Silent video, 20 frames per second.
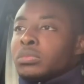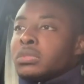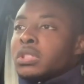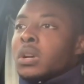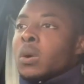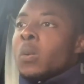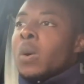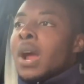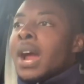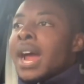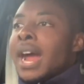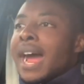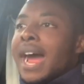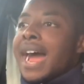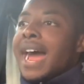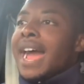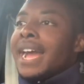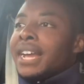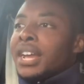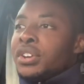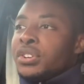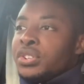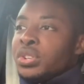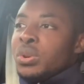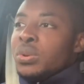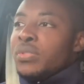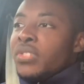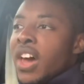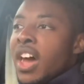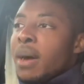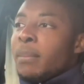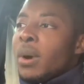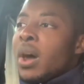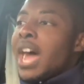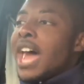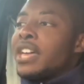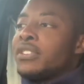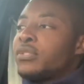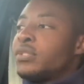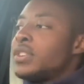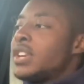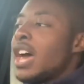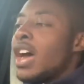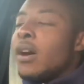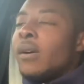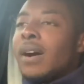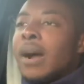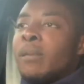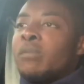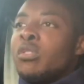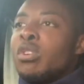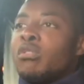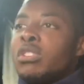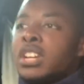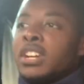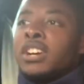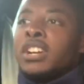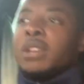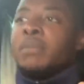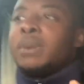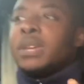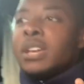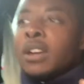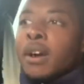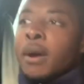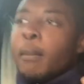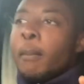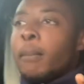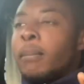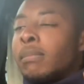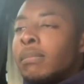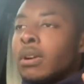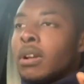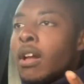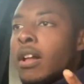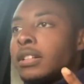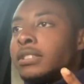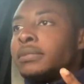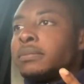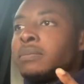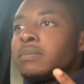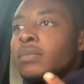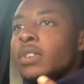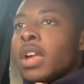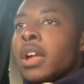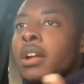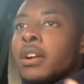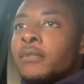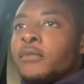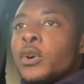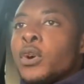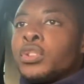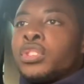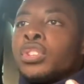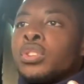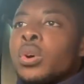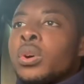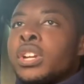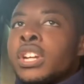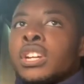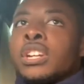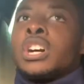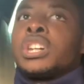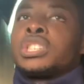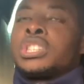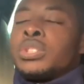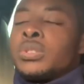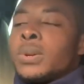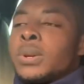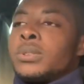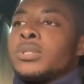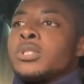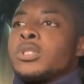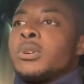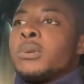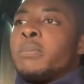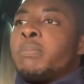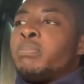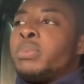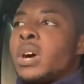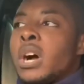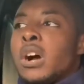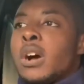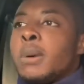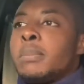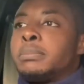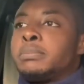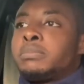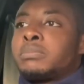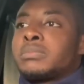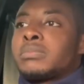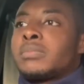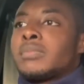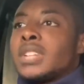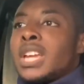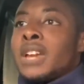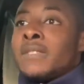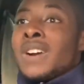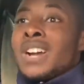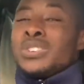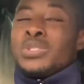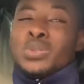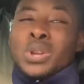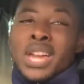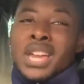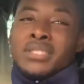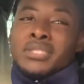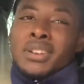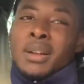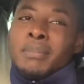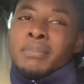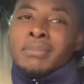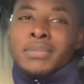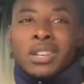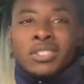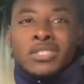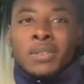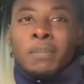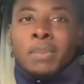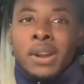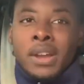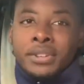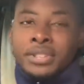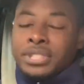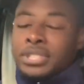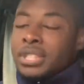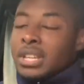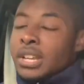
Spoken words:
where I can do that. But as for now, I'm not really going to be focusing on induction noise. But if I do hear some, it's a plus.